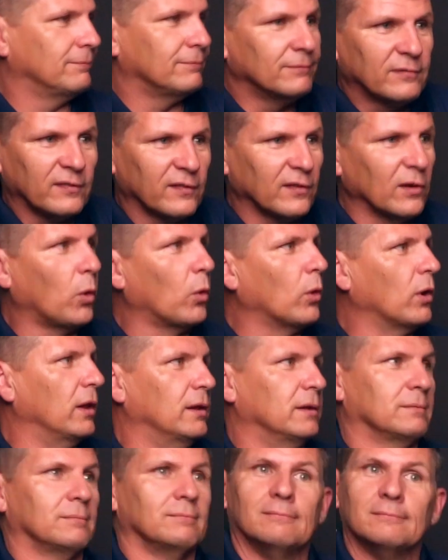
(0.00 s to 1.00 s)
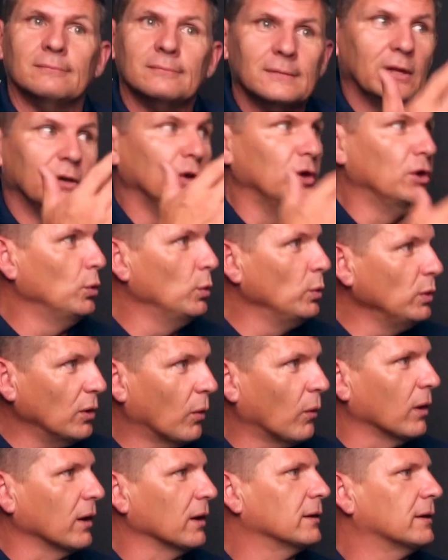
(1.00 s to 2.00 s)
Florida, New
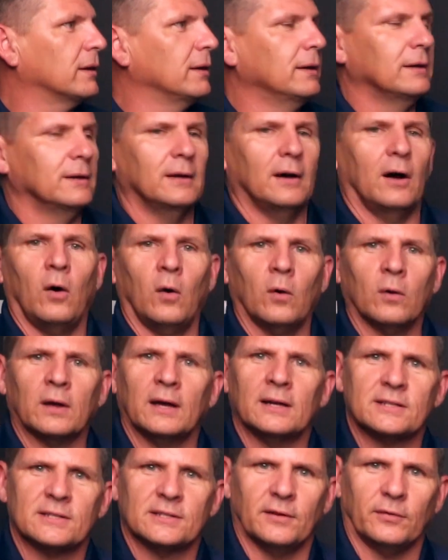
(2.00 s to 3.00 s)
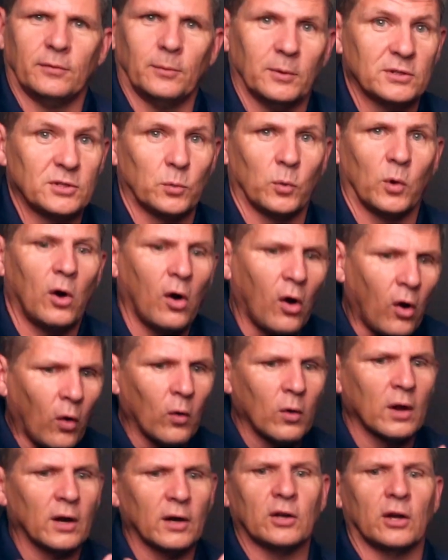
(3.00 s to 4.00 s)
York, all kinds of different places. We're
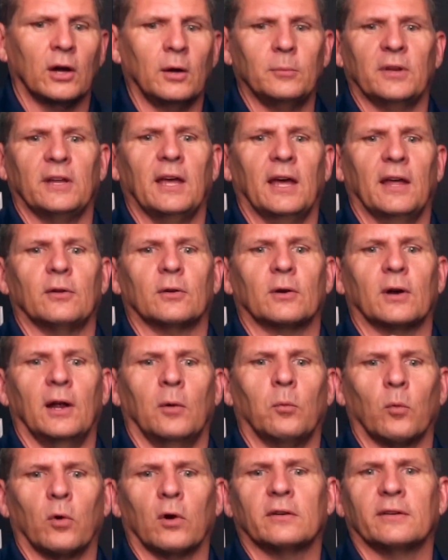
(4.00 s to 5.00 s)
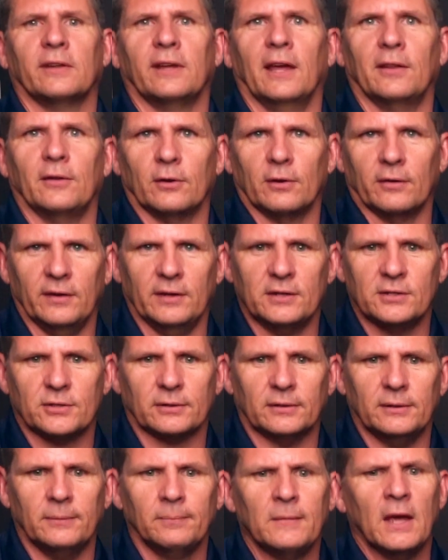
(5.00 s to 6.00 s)
all going to come together and work together
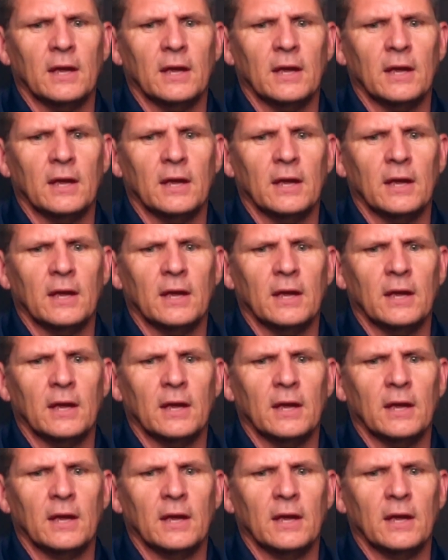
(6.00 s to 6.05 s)
eventually.